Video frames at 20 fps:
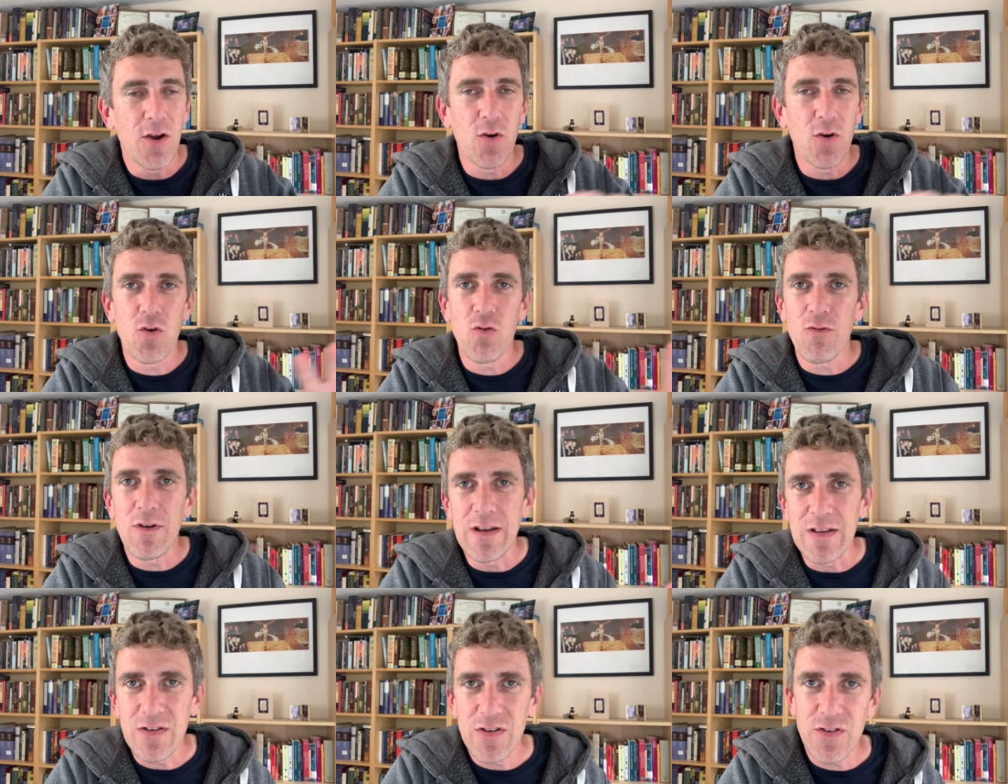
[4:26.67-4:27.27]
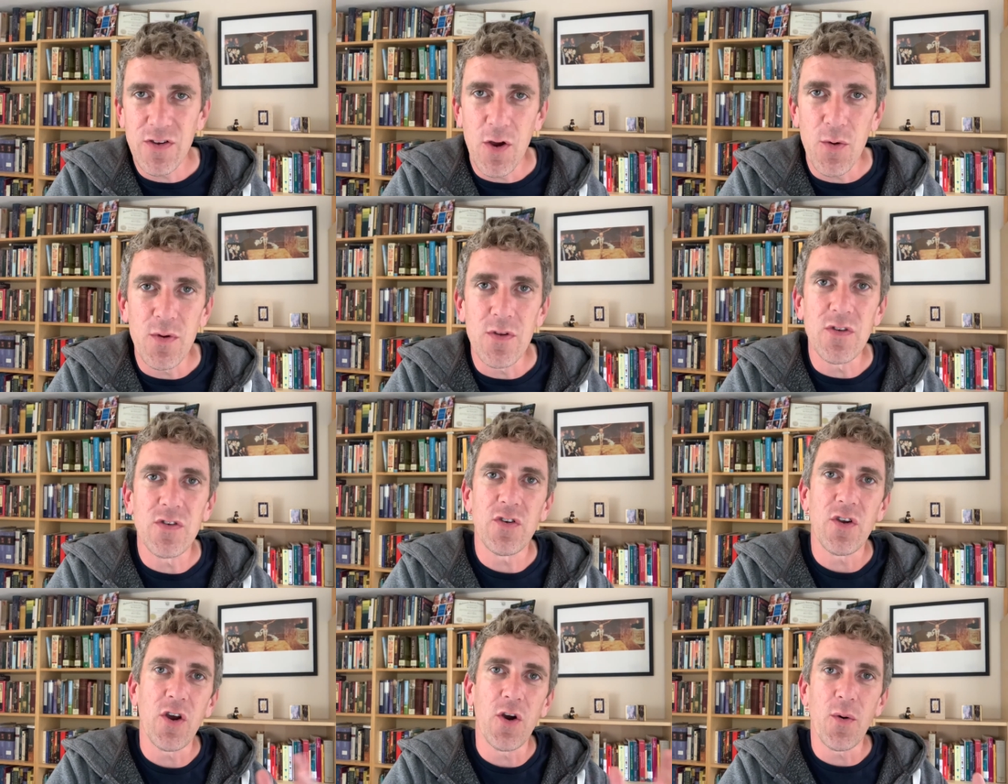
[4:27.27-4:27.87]
greet
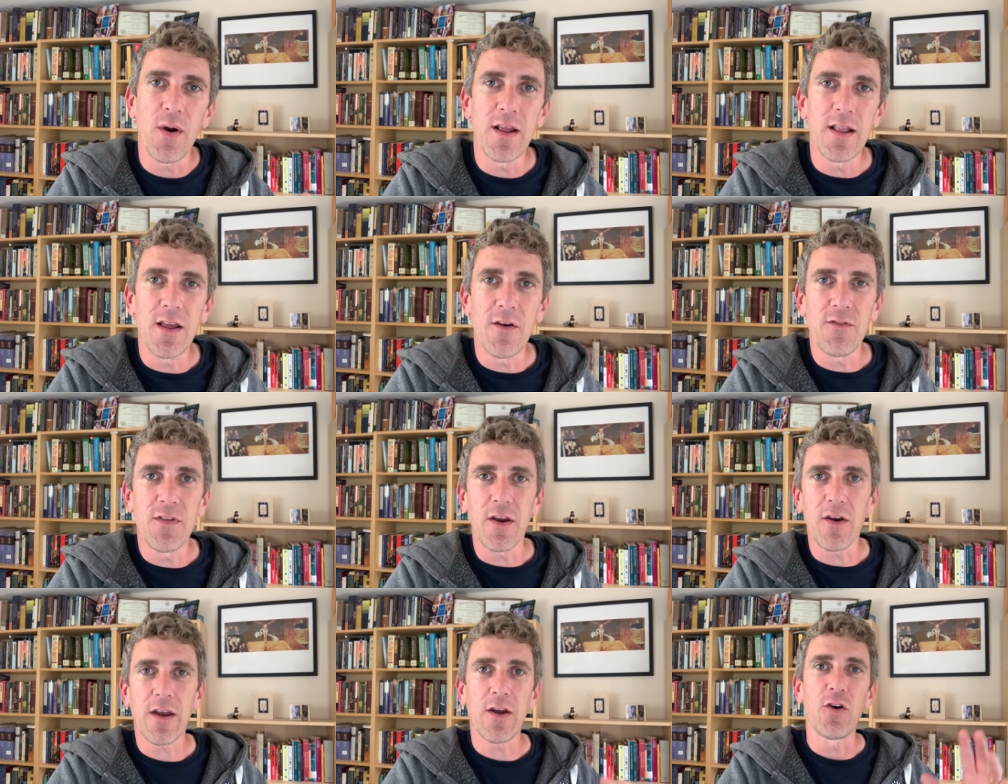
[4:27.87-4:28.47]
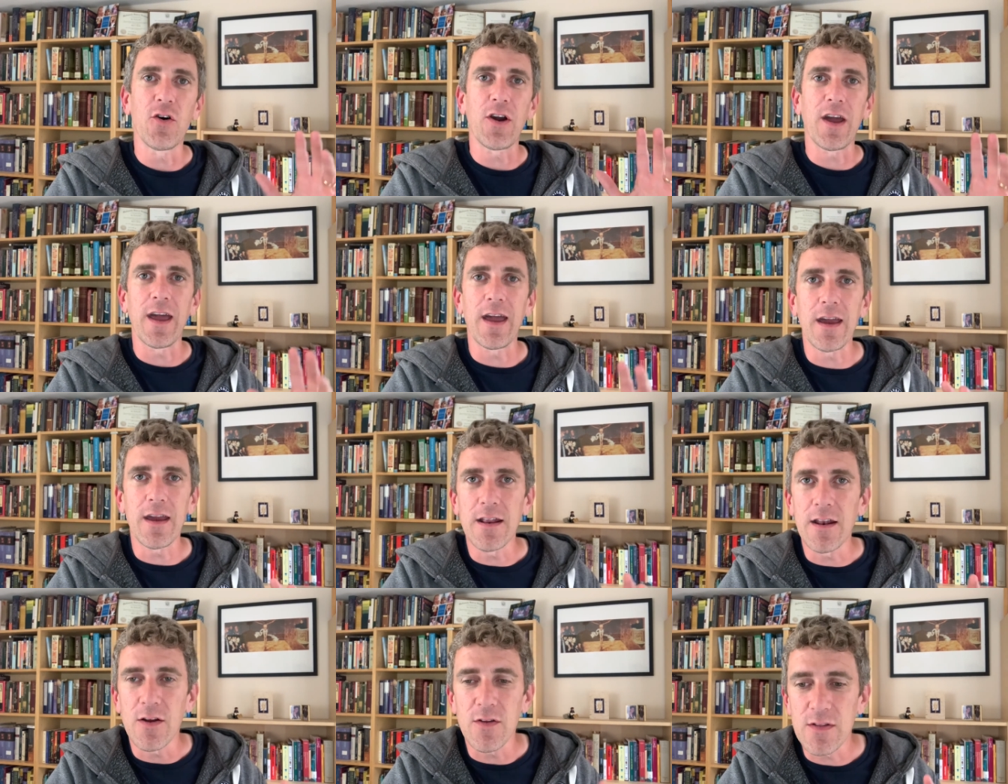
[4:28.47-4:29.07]
so-and-so, I love their cooking,
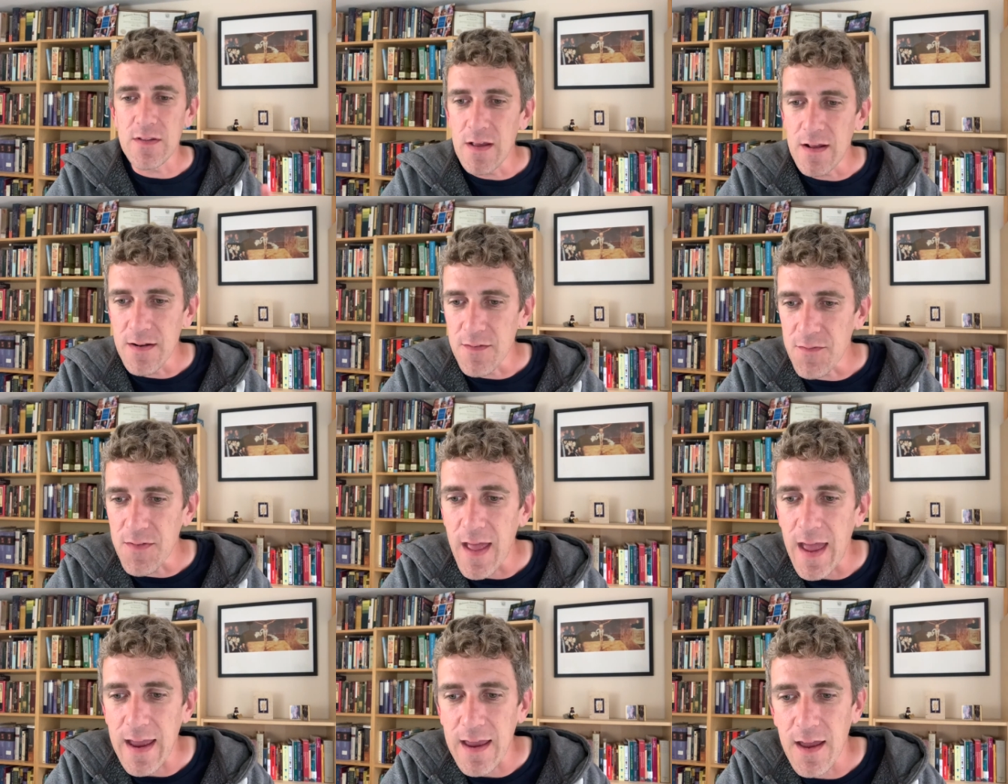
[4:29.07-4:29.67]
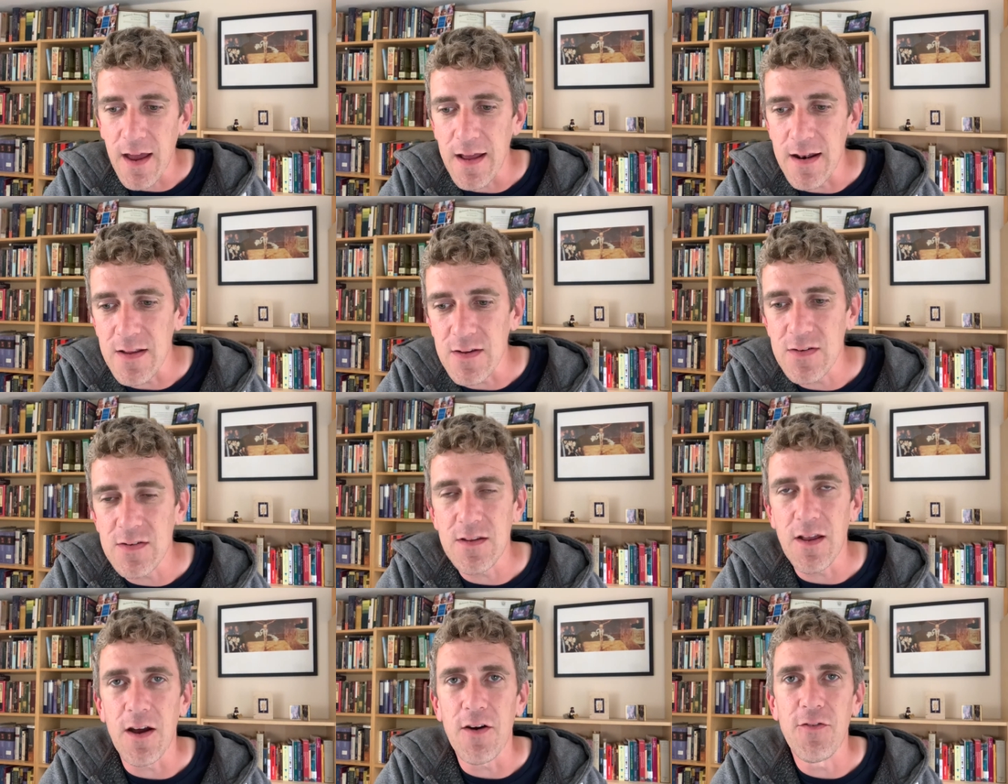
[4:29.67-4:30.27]
none of that kind of
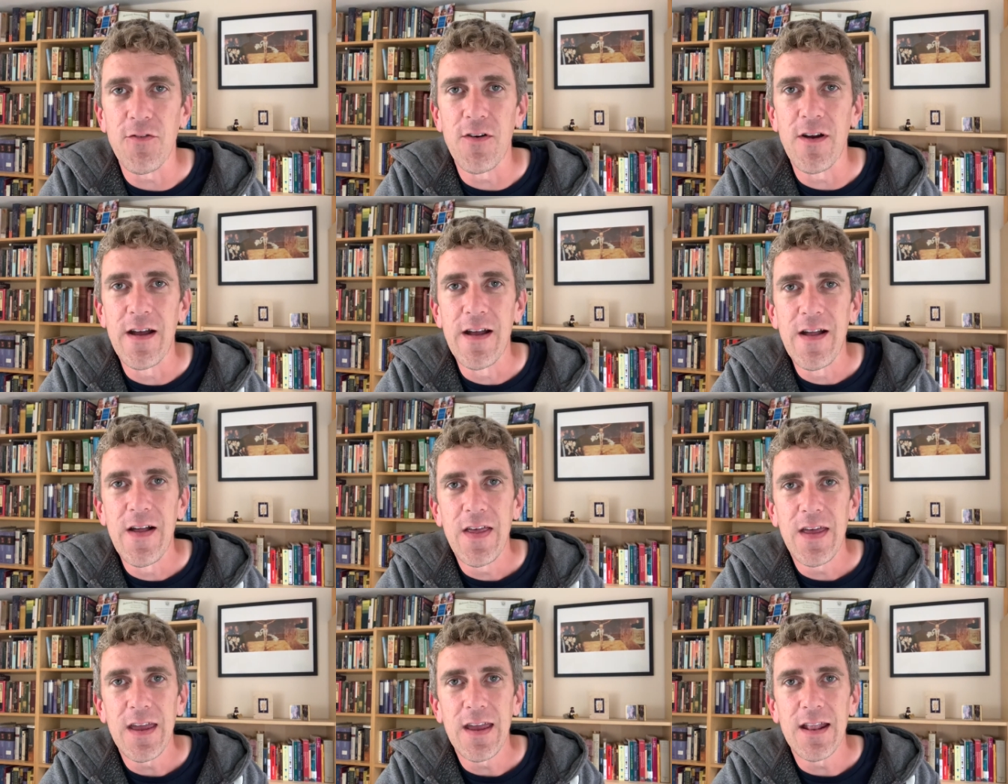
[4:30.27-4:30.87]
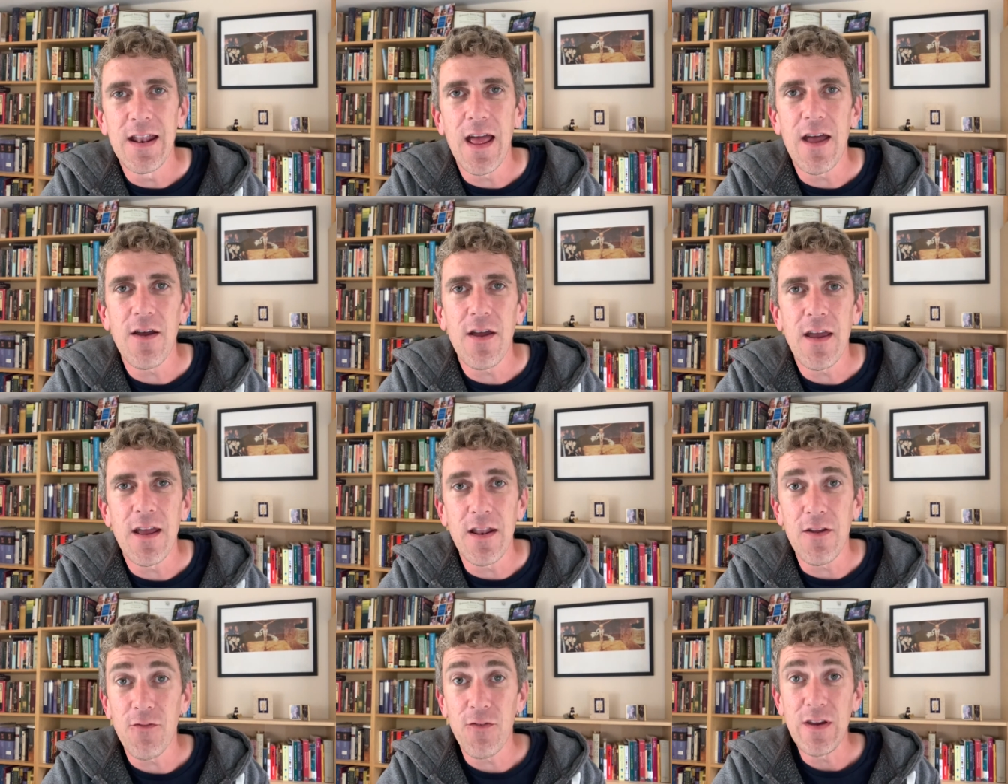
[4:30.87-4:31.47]
stuff in
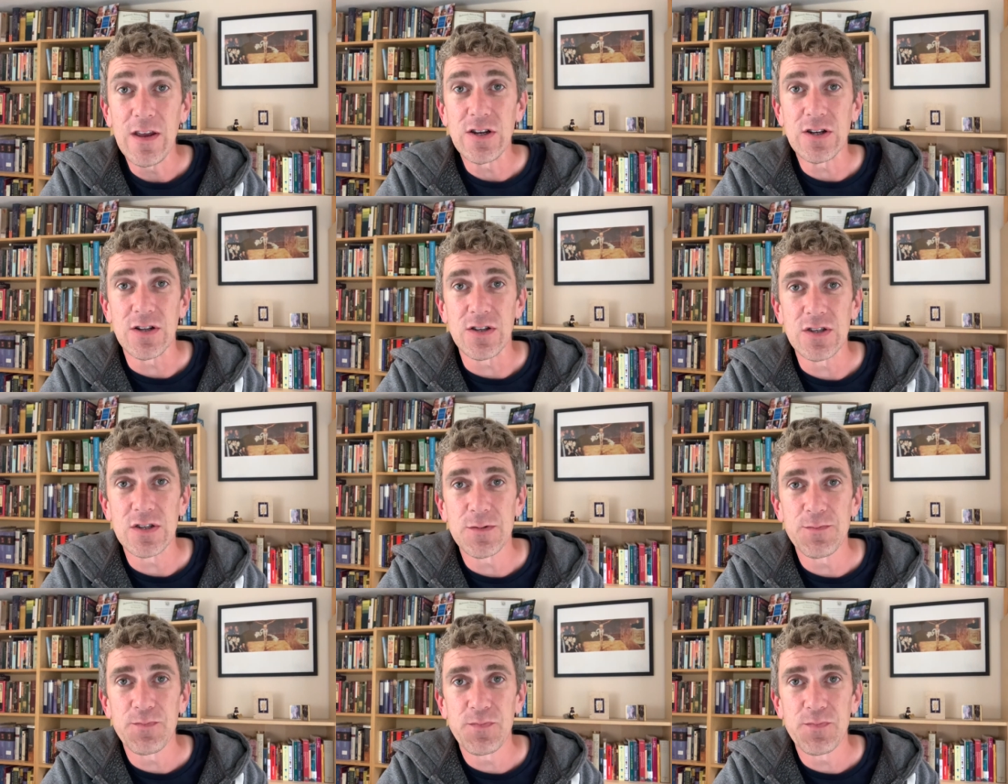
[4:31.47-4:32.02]
Ephesians.